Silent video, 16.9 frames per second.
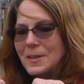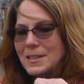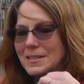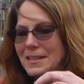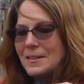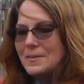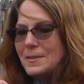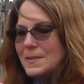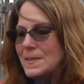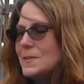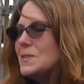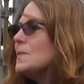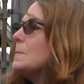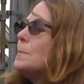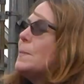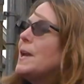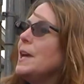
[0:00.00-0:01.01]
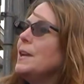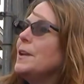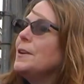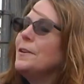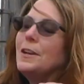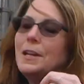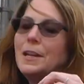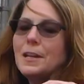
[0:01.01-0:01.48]
Once I was petting
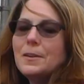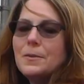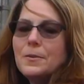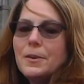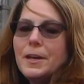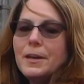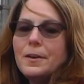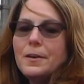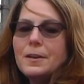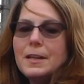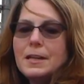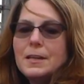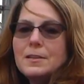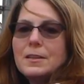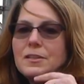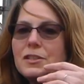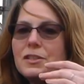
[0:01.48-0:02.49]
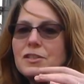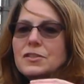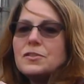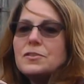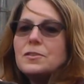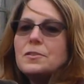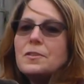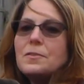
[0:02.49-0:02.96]
her and ignoring her, and I, she just
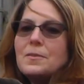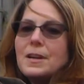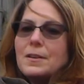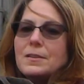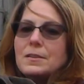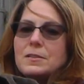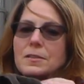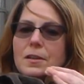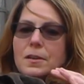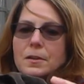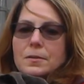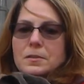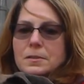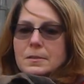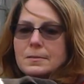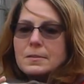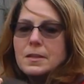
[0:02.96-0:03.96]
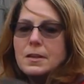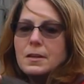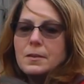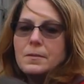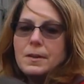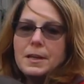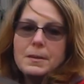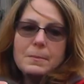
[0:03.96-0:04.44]
turned around and stuck her tongue
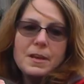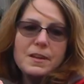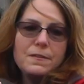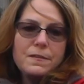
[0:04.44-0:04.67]
right in my